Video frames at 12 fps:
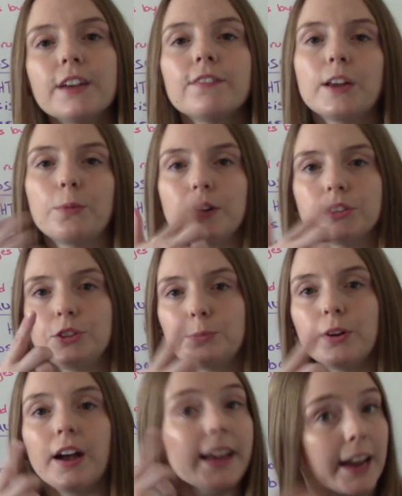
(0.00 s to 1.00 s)
if they were to
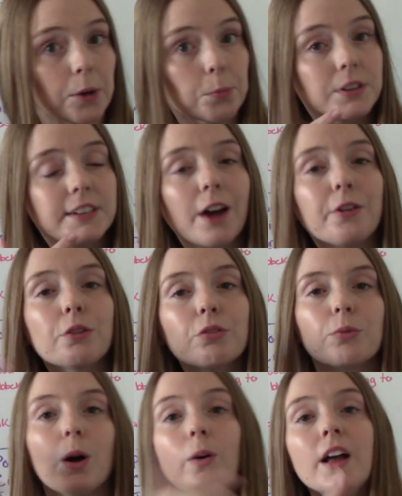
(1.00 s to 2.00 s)
put a camera down your
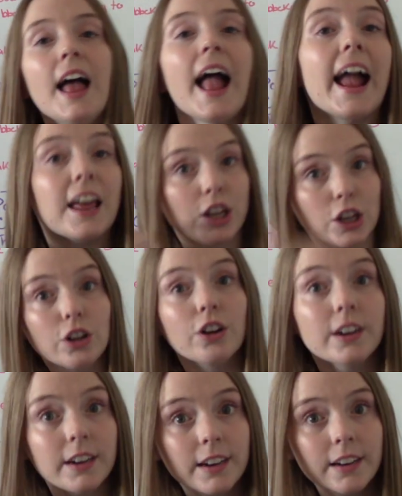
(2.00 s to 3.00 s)
throat and
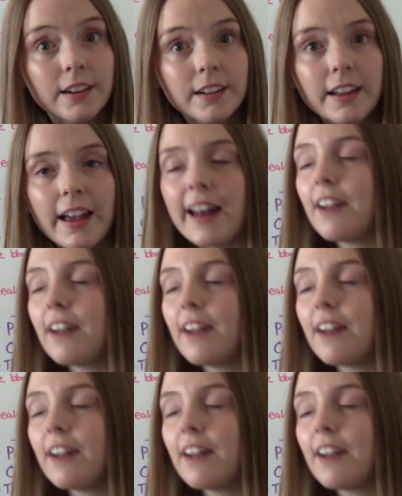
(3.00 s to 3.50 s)
look at